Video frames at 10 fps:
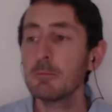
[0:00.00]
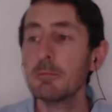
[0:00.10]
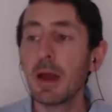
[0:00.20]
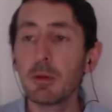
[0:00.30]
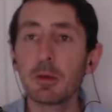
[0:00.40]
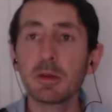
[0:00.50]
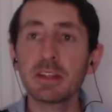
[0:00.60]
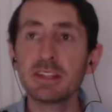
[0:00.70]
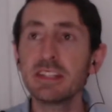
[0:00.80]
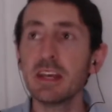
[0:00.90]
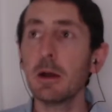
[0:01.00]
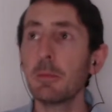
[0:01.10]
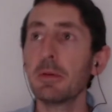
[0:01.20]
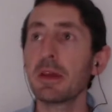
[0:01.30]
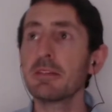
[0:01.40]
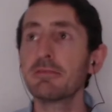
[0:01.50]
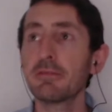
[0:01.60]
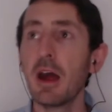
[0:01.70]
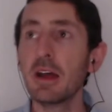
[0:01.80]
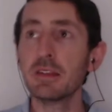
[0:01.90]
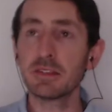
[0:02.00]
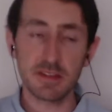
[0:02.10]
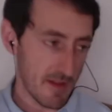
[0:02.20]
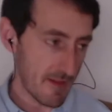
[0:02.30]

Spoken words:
maybe we'd still be friends.